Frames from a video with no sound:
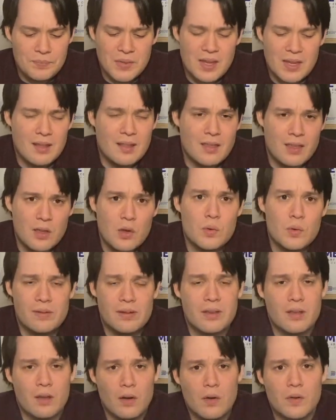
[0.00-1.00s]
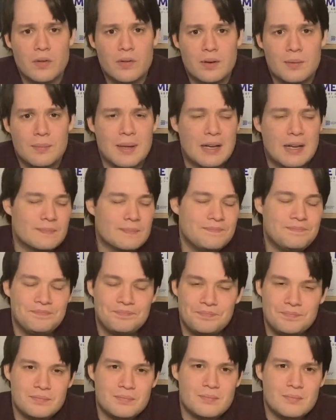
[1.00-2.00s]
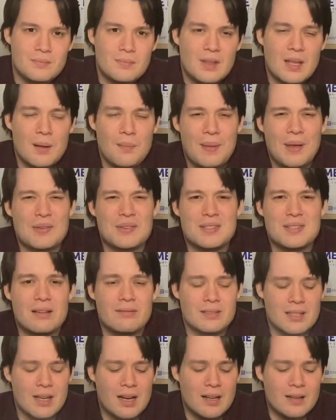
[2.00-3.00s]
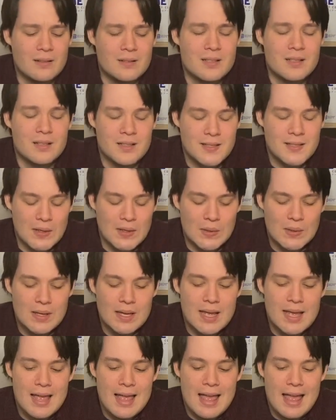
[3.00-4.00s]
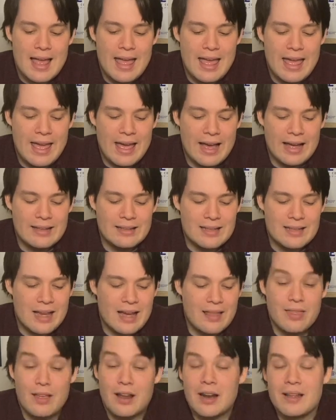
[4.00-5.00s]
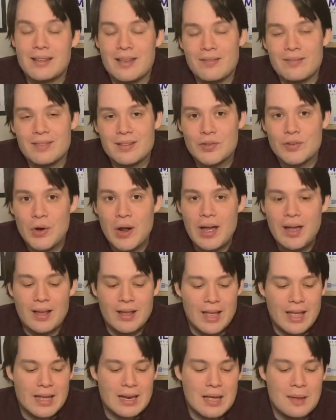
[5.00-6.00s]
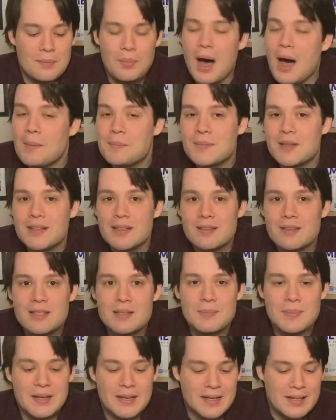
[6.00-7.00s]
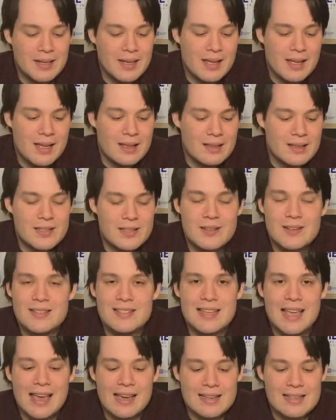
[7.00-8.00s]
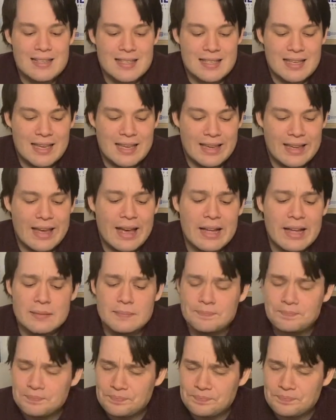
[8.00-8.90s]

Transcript: It usually goes for about $7 or so. And I thought I'd give it a try. And I popped it into my Series X, and